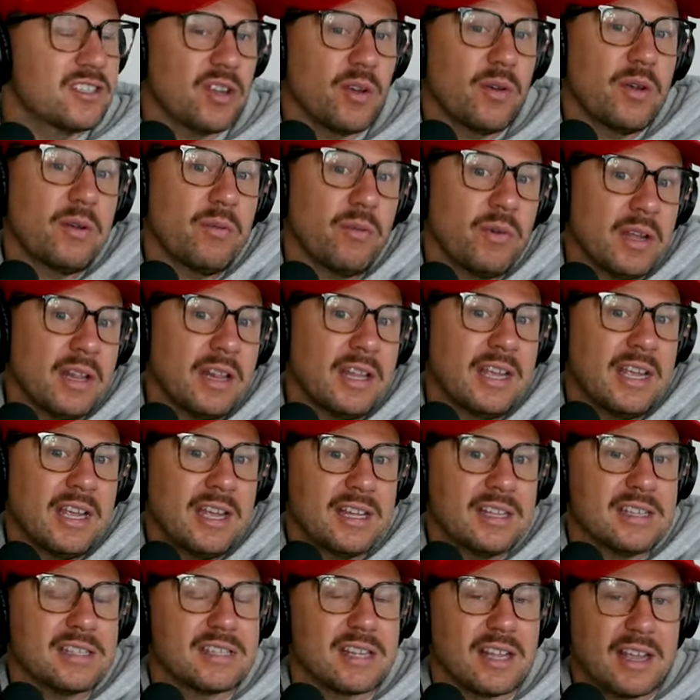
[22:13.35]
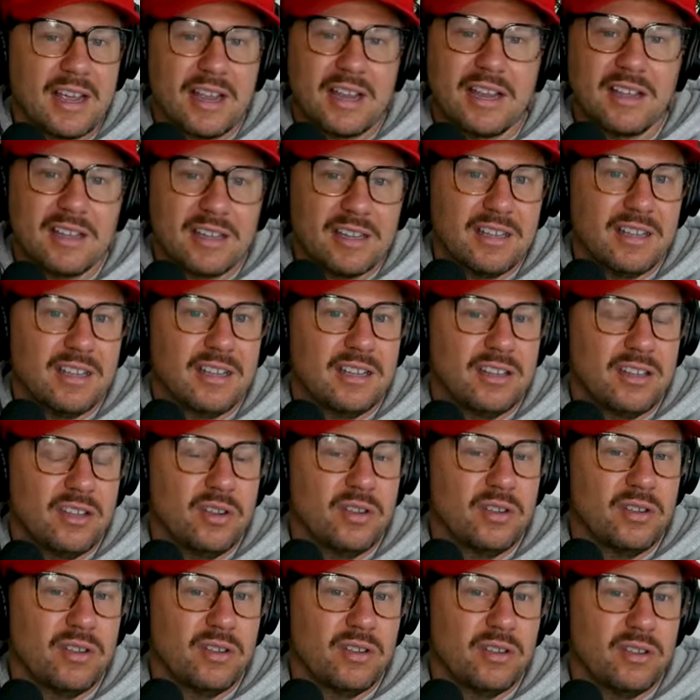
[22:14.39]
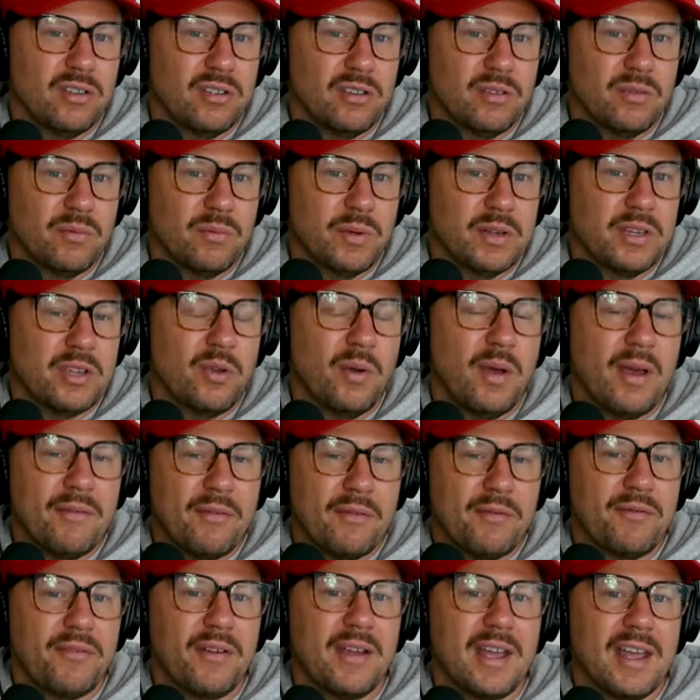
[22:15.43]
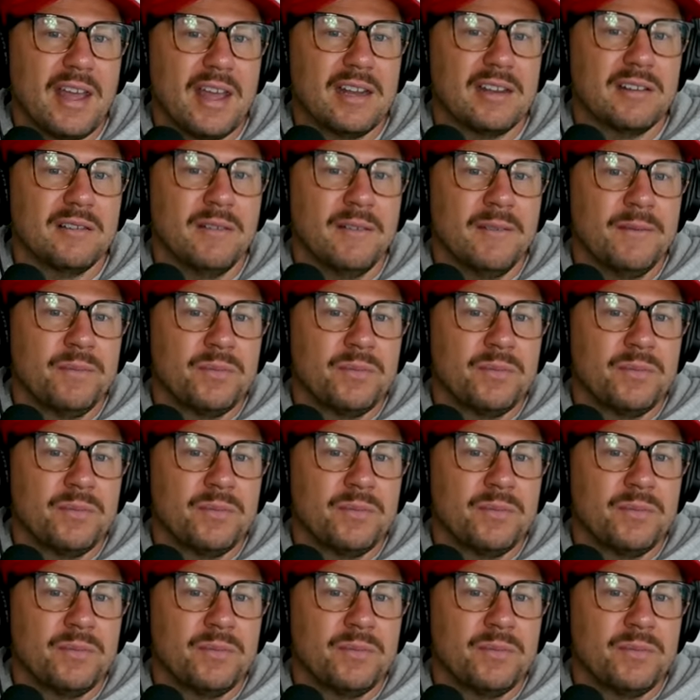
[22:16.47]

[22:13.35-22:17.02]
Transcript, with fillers: So it really is like you, when you have a fan